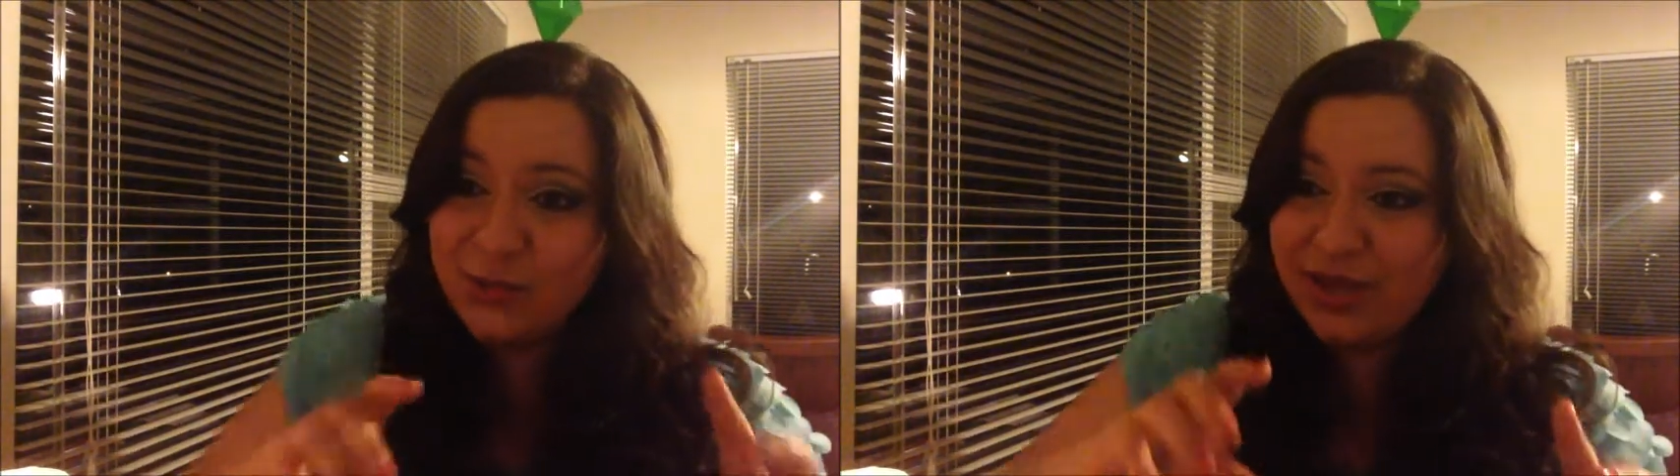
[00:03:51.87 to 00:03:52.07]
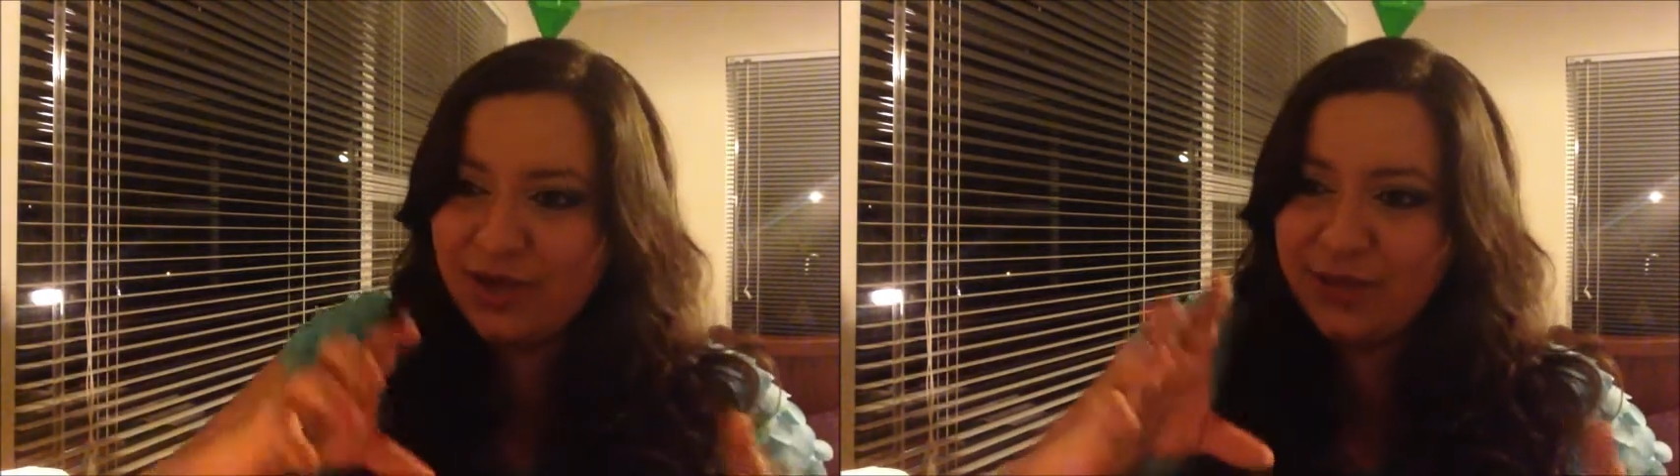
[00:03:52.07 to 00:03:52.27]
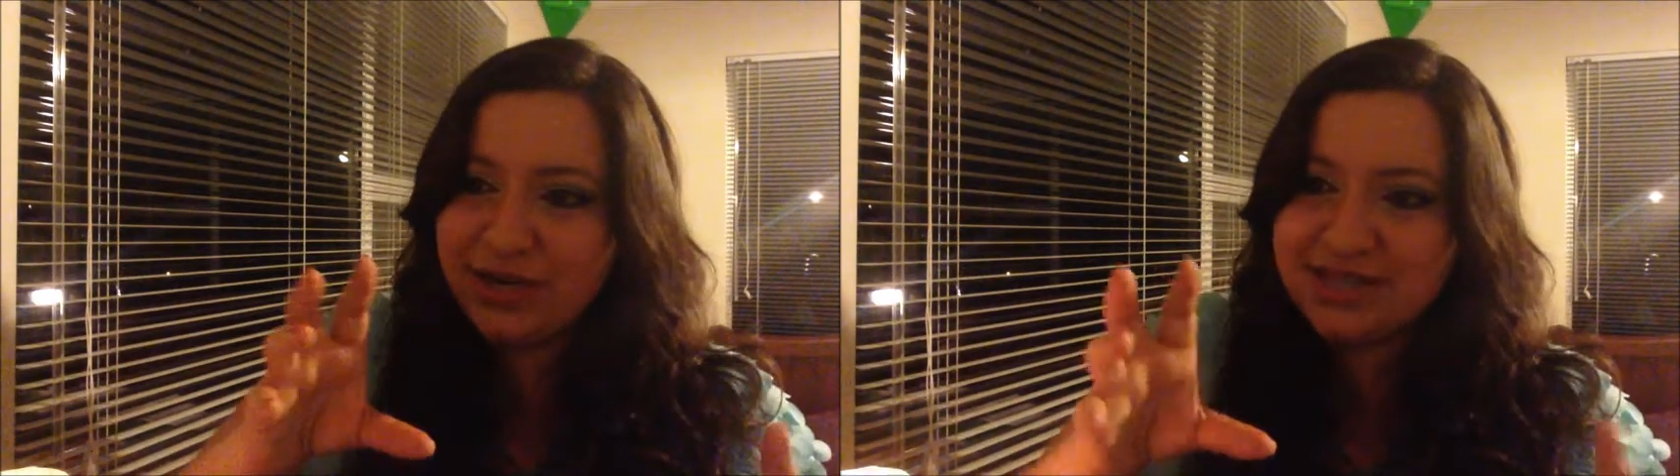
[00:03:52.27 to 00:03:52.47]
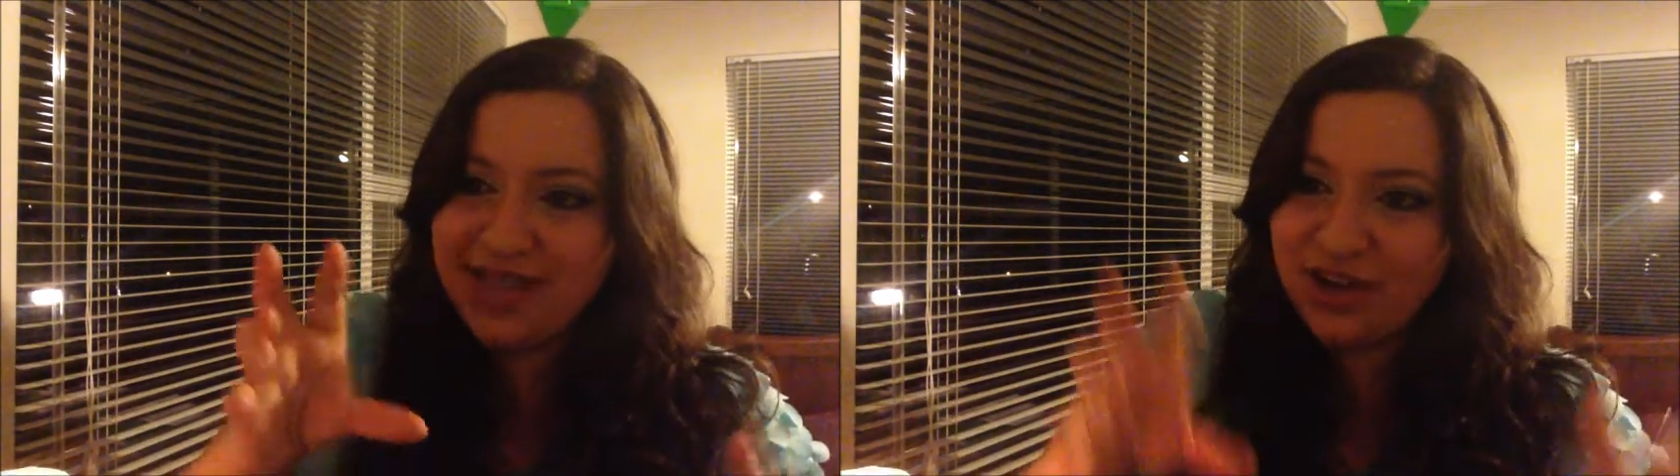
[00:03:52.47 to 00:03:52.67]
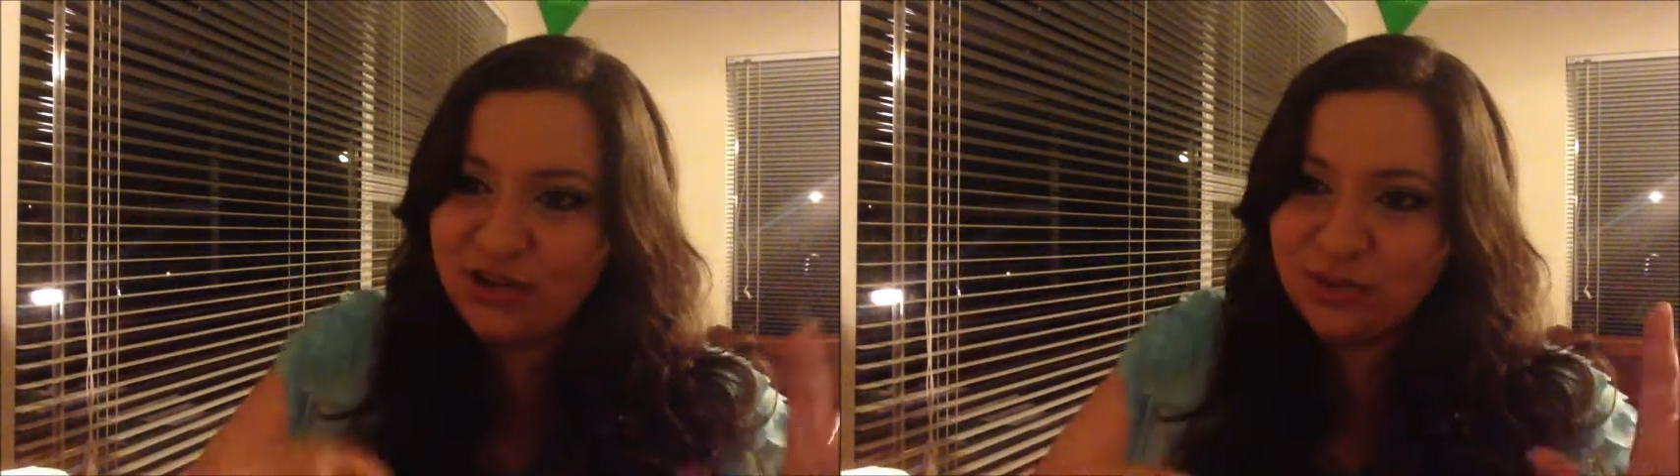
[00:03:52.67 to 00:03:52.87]
Weir when he's
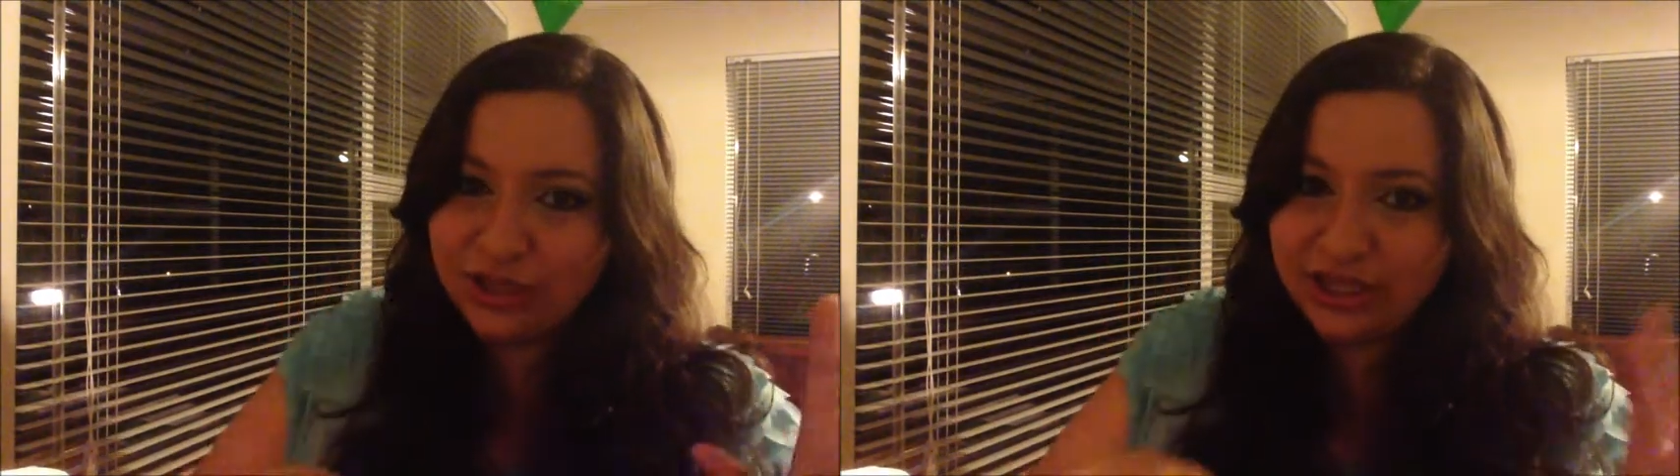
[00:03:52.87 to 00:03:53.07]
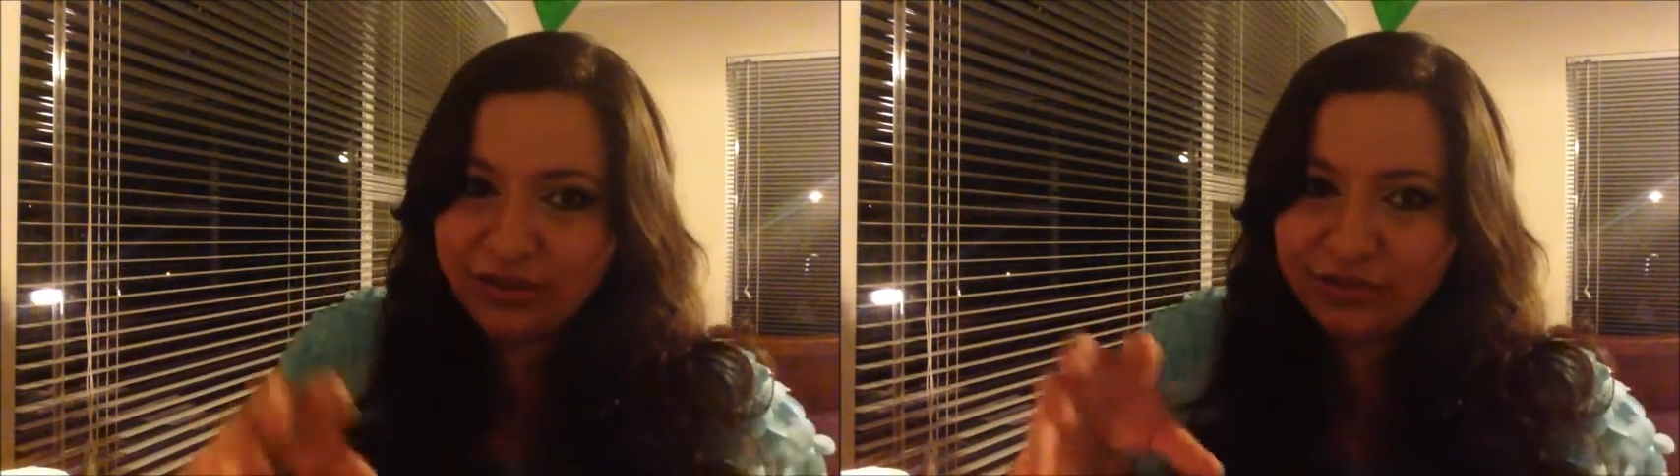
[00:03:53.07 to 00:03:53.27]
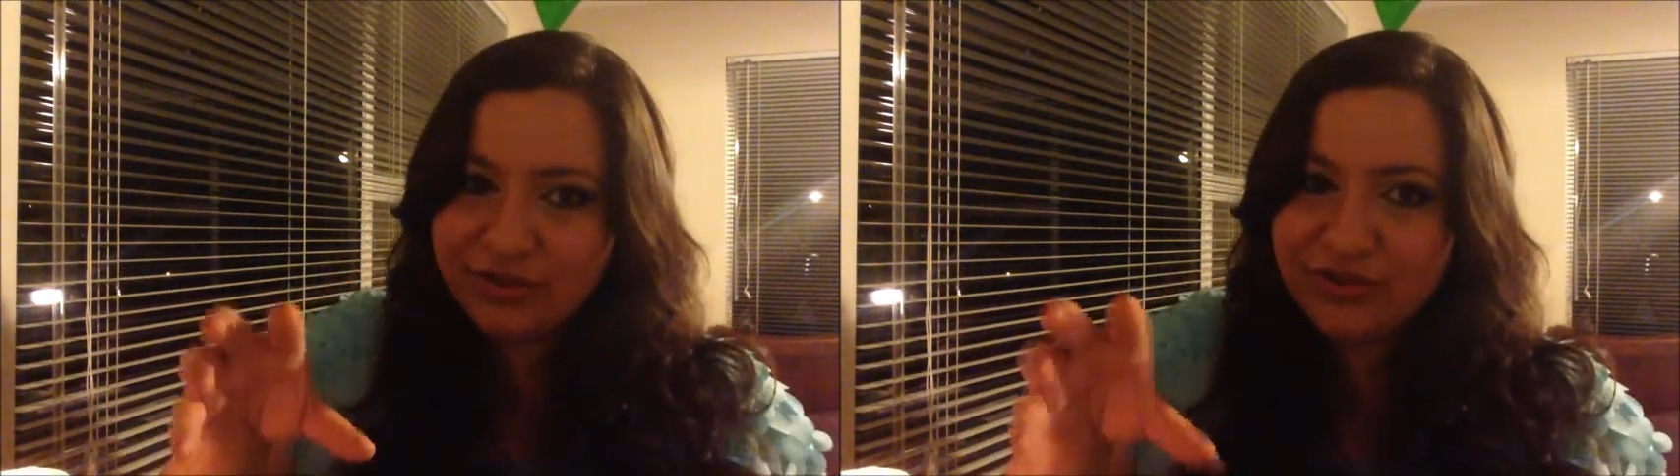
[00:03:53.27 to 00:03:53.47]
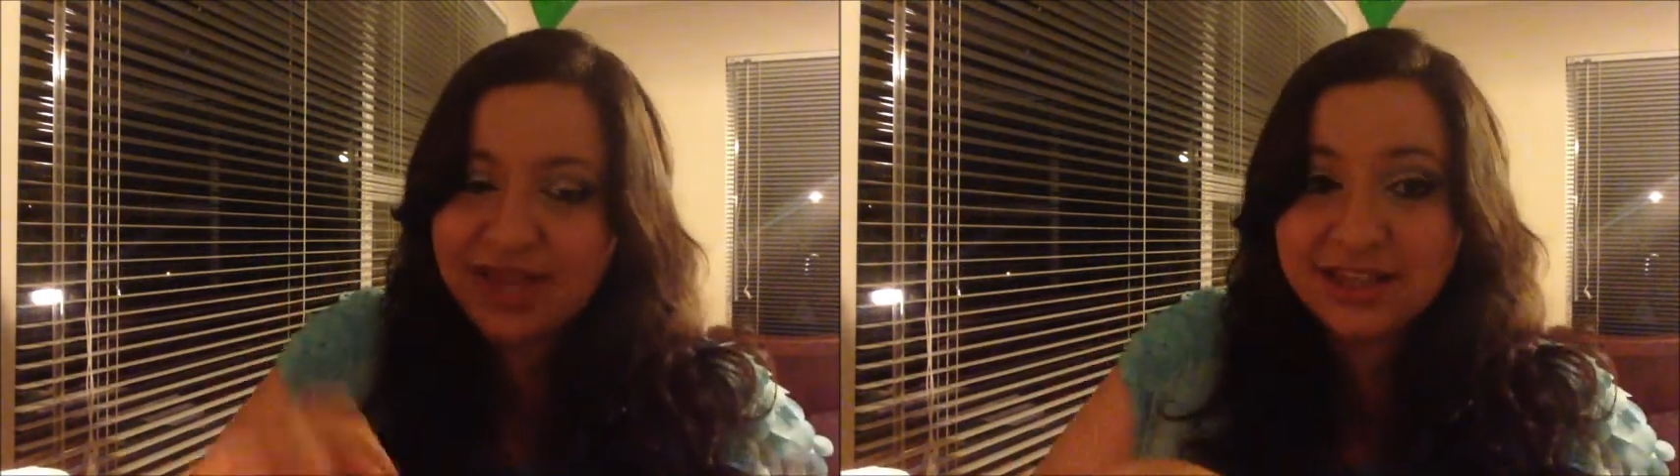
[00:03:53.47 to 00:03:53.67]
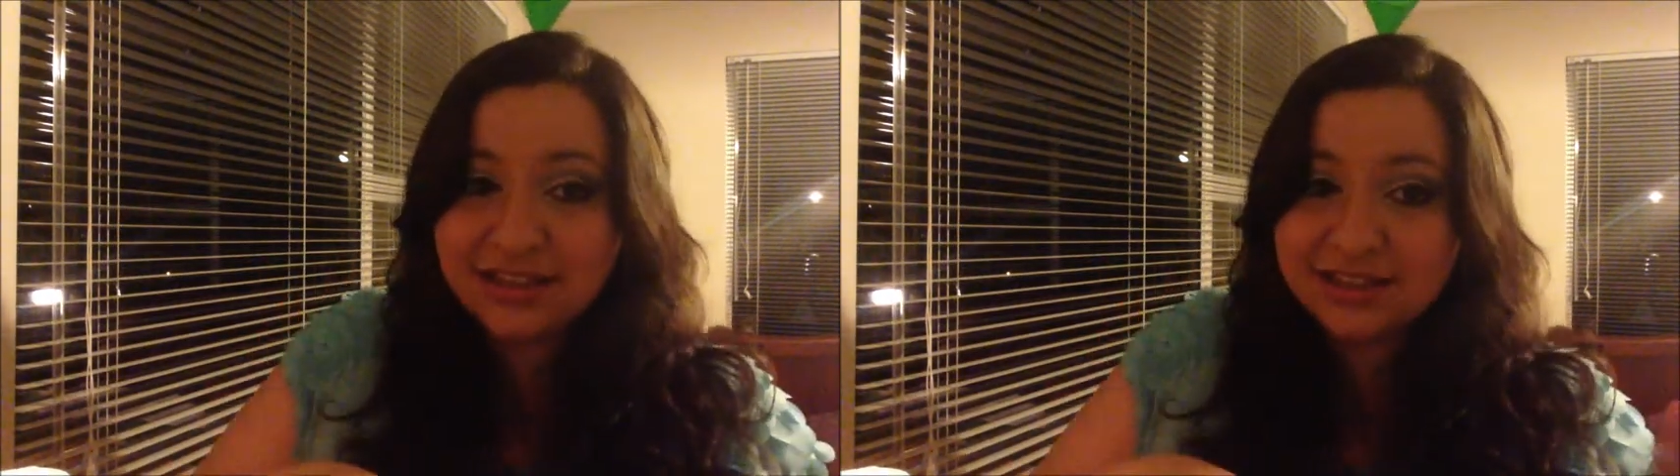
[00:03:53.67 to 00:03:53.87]
like crawling through
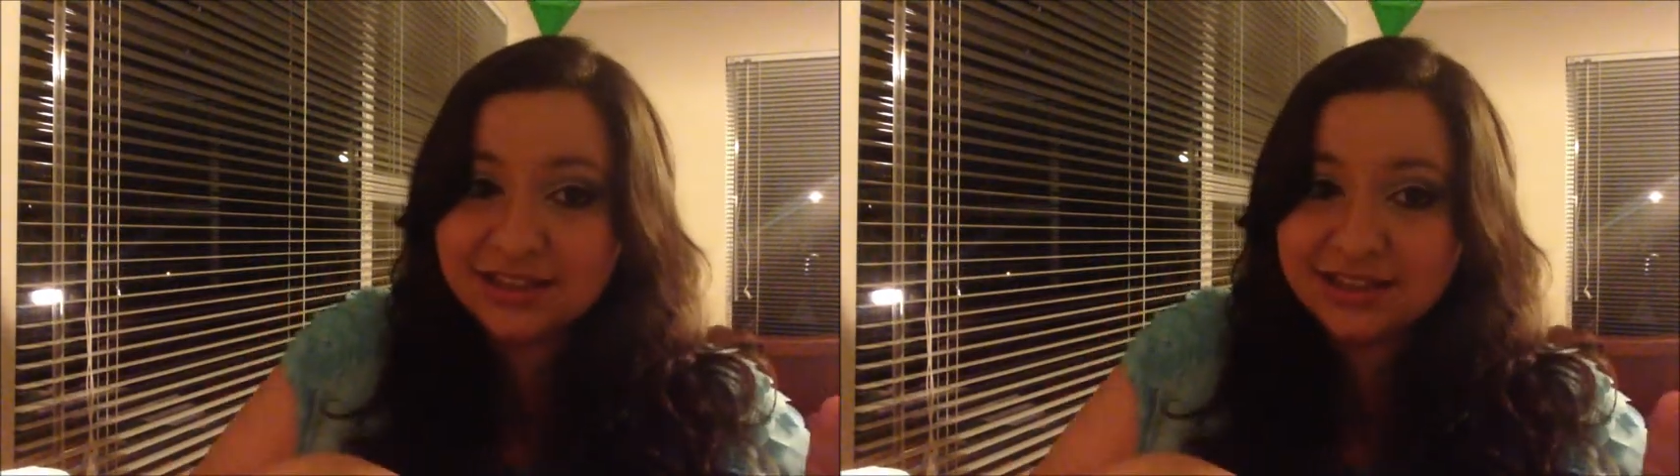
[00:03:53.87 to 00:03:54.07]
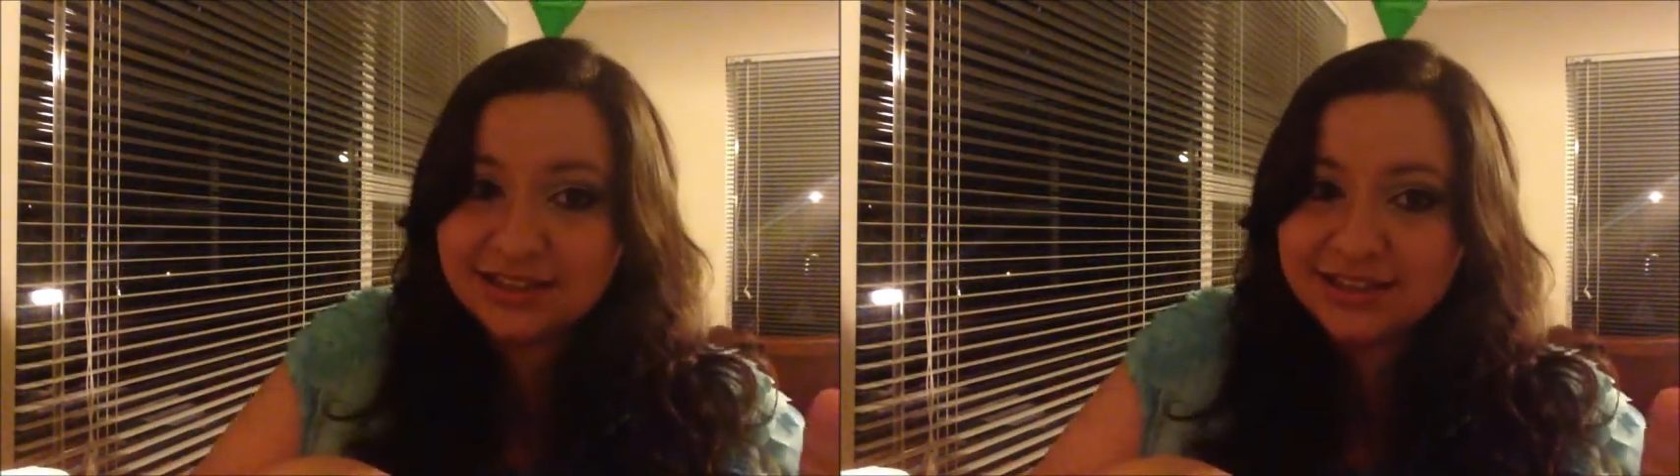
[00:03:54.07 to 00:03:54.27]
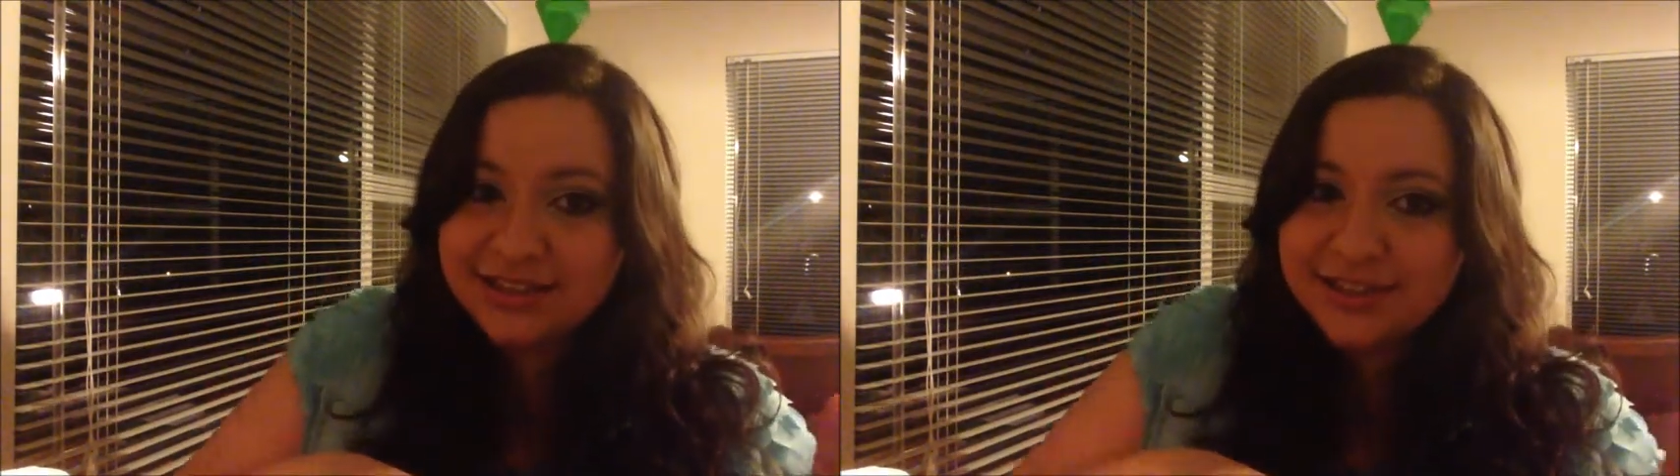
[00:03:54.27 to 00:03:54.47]
that little